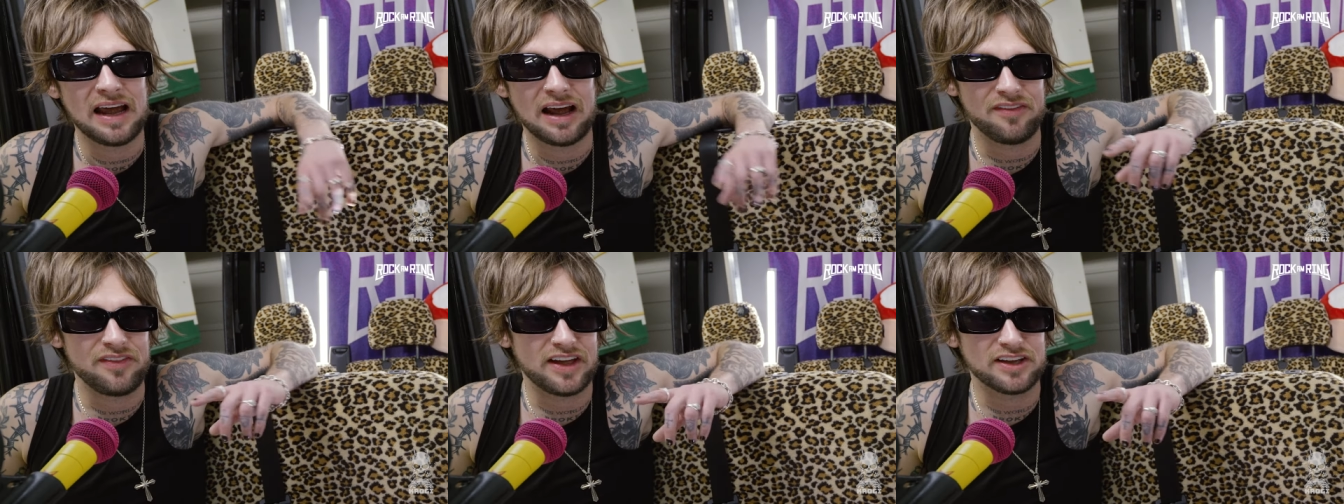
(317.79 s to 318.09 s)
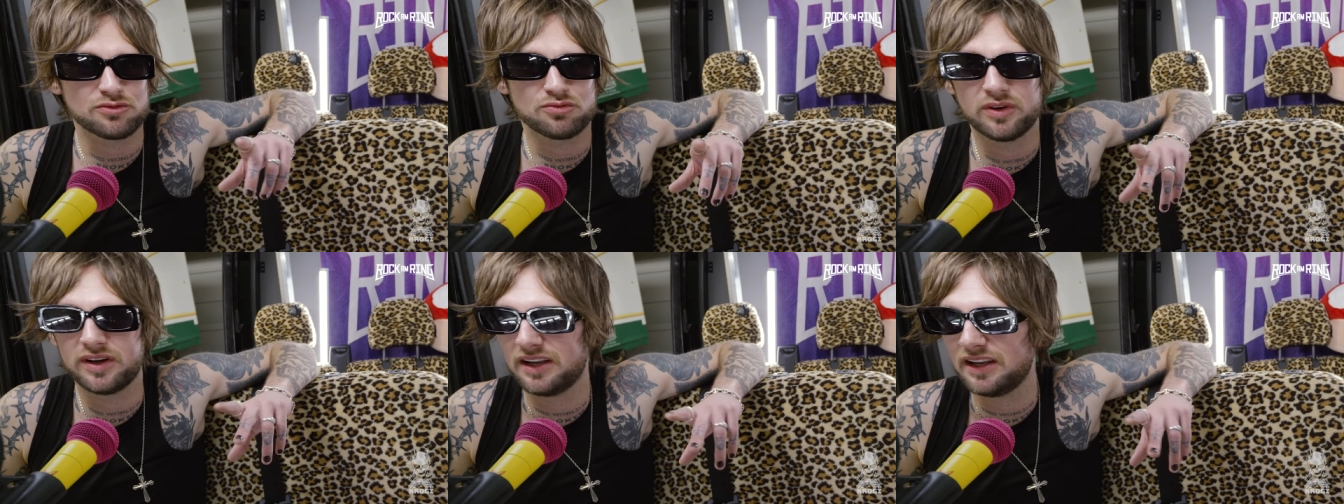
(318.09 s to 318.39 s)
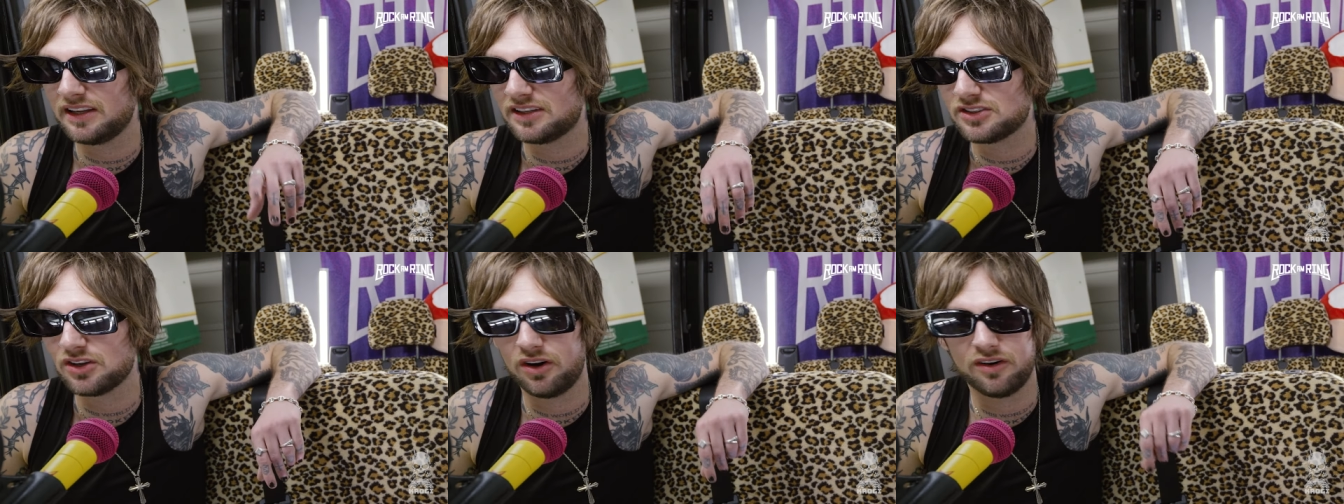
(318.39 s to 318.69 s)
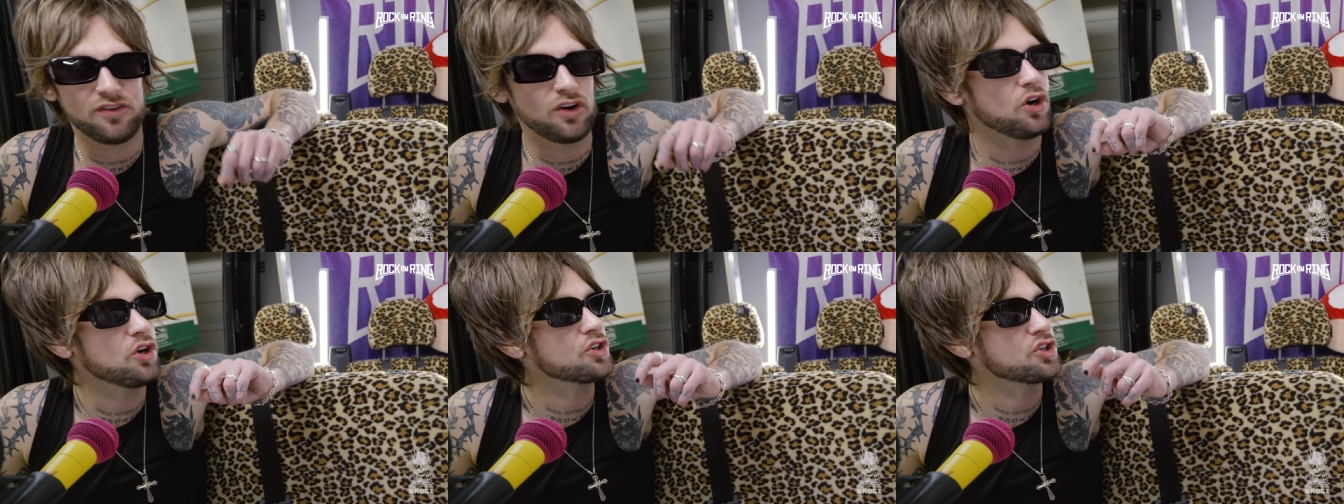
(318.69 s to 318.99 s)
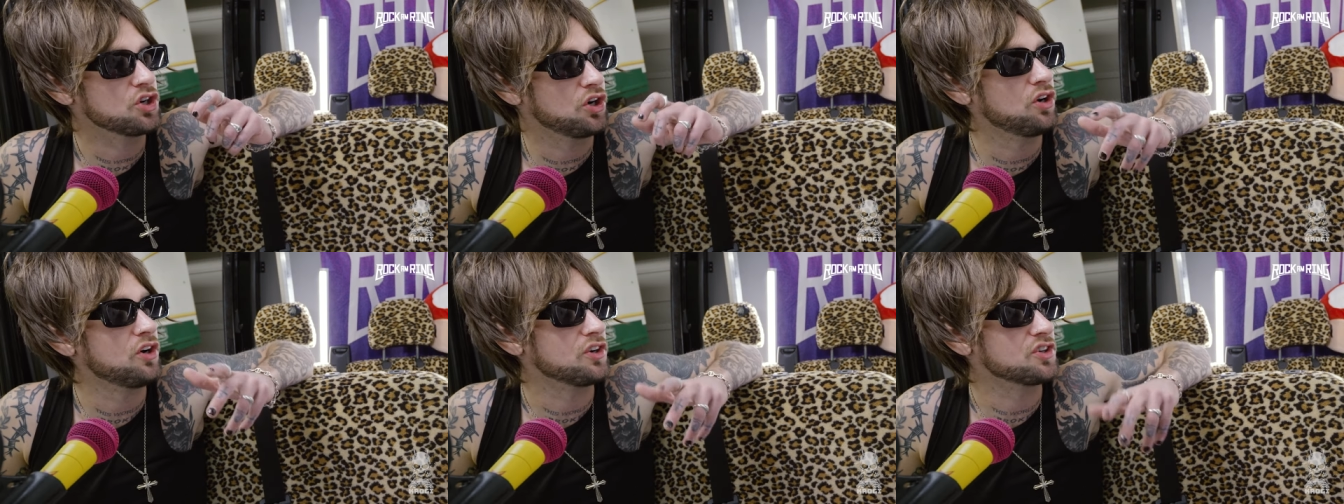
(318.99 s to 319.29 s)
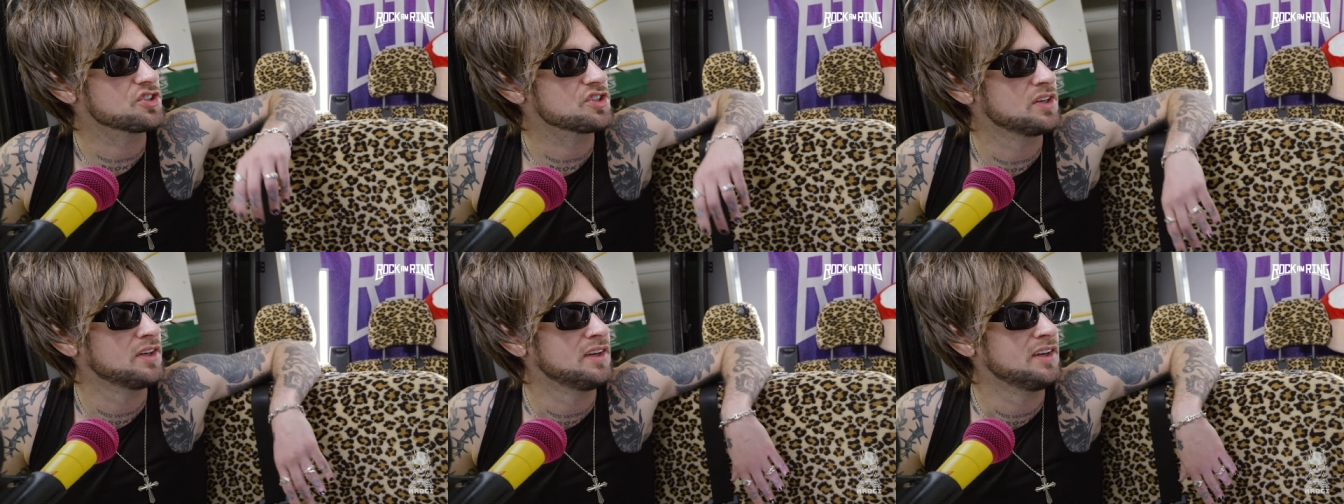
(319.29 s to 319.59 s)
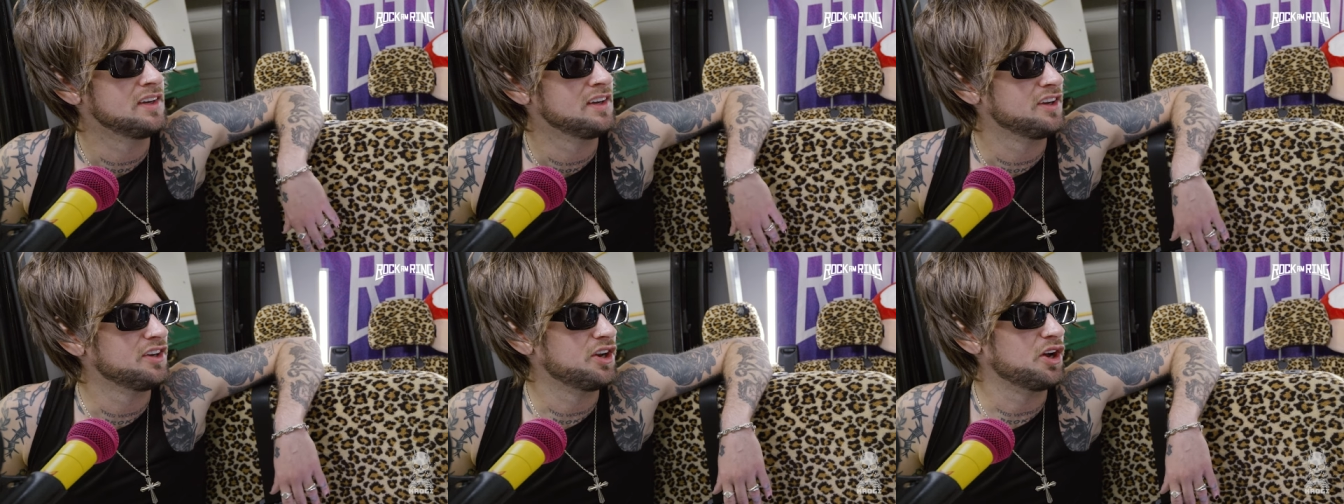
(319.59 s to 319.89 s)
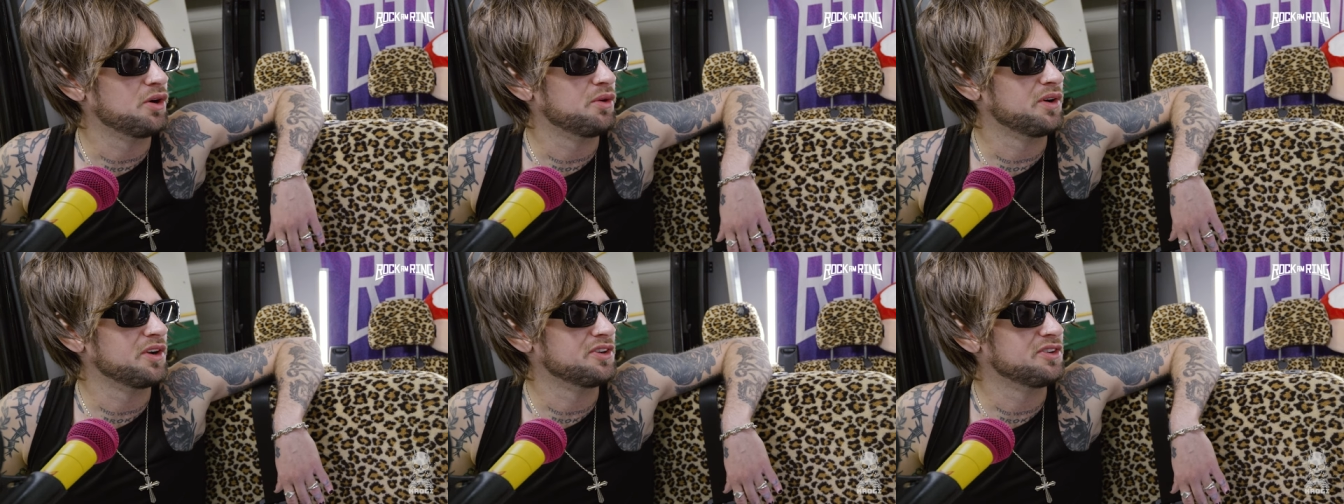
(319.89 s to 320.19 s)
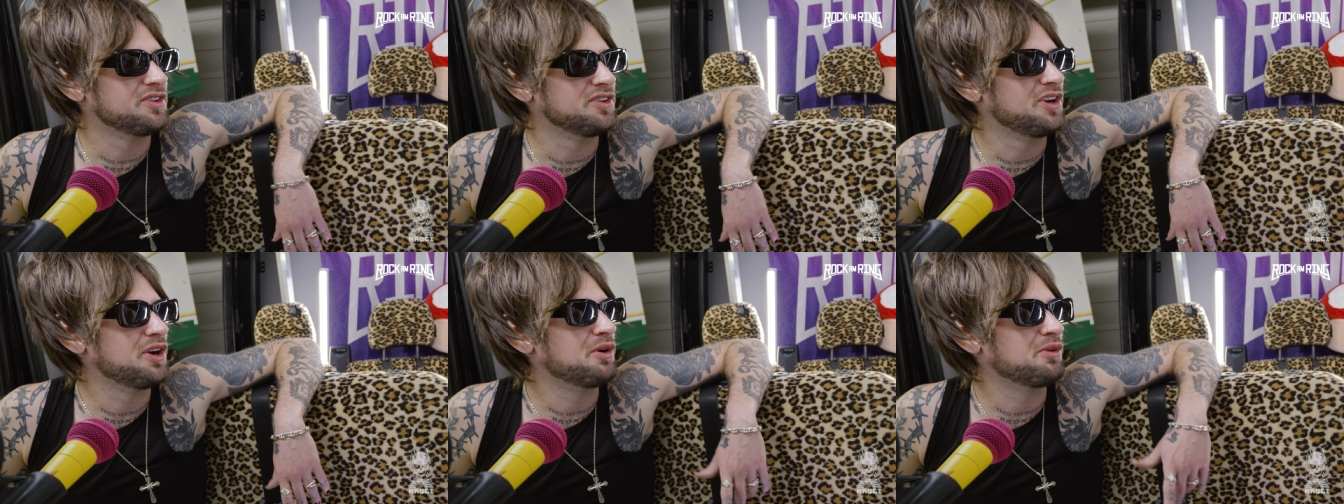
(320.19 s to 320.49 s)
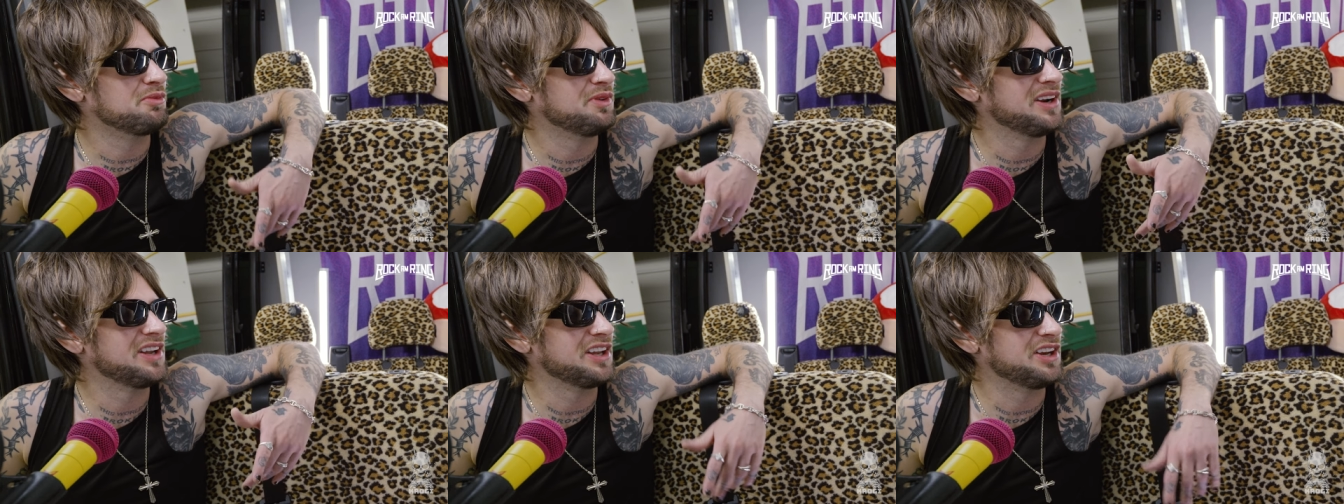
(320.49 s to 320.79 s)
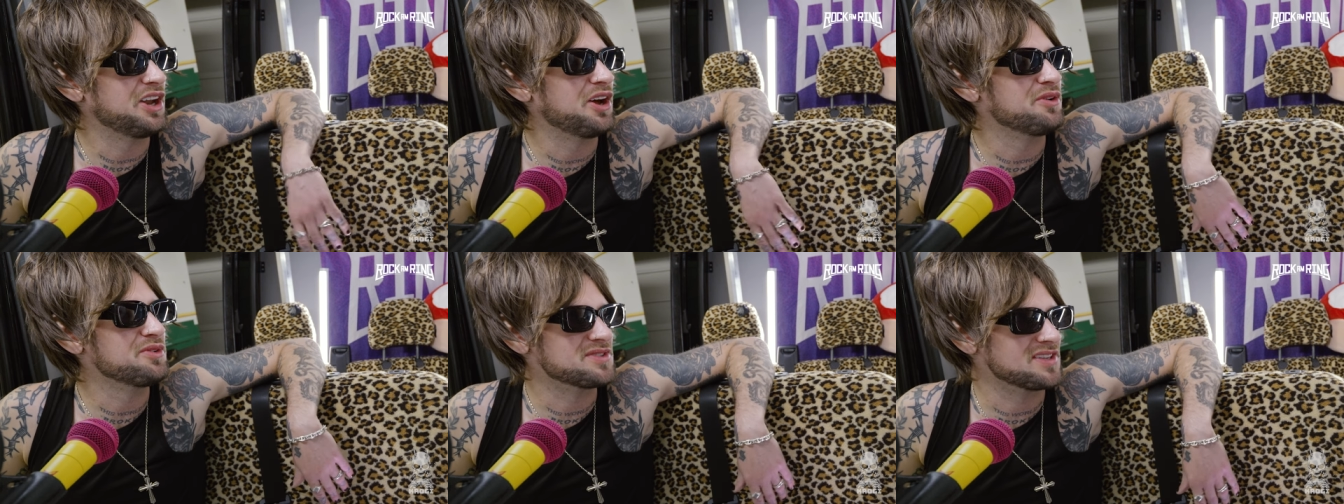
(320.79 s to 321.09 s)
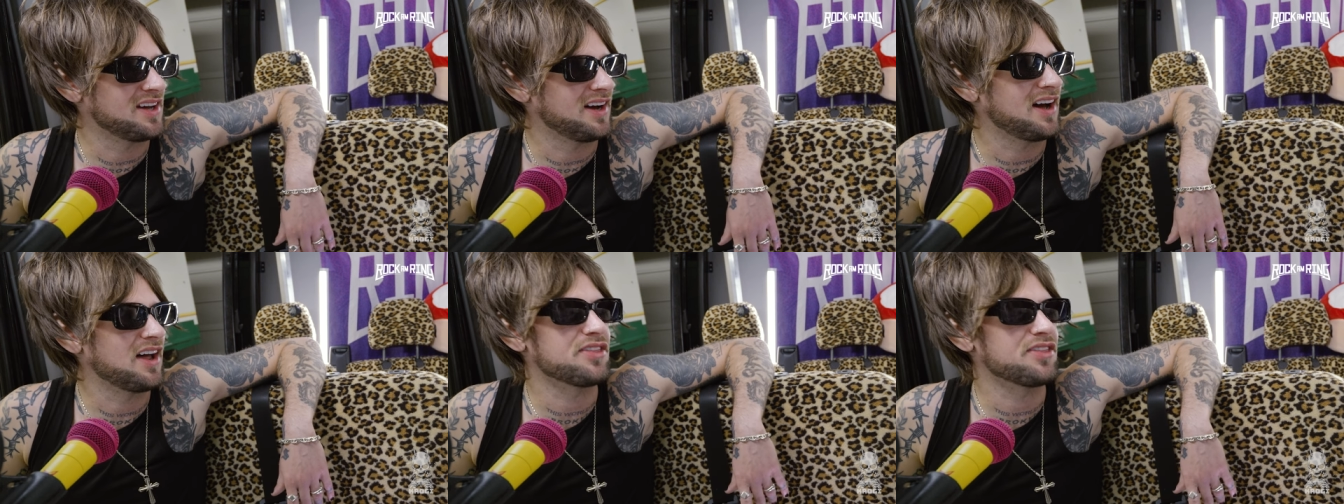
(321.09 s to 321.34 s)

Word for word: and that's really sort of hush hush. Okay. No one, no one really knows that.